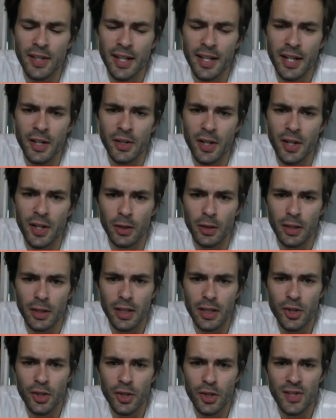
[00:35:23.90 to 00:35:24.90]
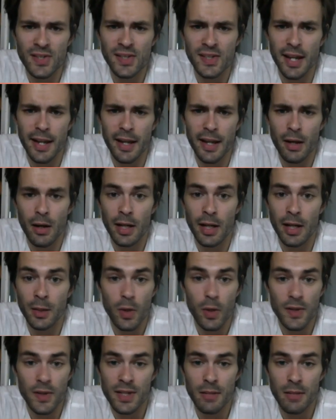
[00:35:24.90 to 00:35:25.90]
they could just say it
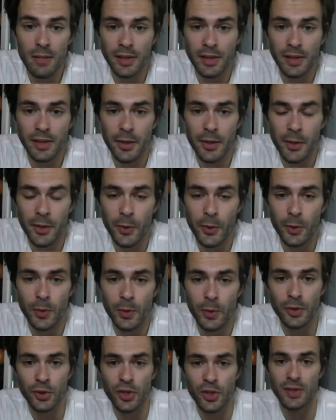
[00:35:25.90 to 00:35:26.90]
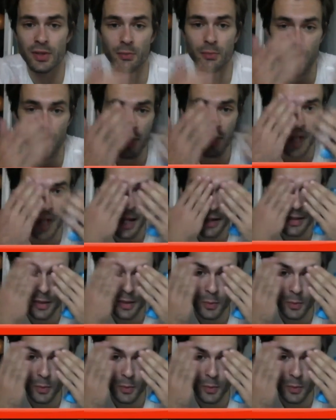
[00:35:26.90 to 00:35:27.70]
wasn't a military coup, just pretend.